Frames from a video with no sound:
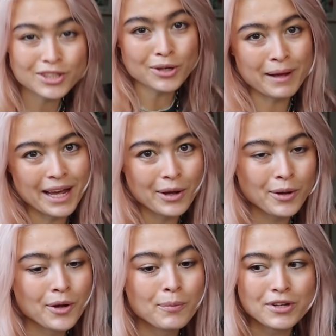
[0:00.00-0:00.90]
also got
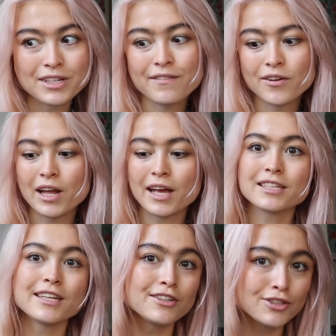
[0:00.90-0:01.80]
mayo because I feel
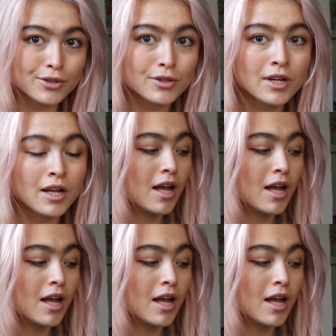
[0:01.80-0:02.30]
like essential.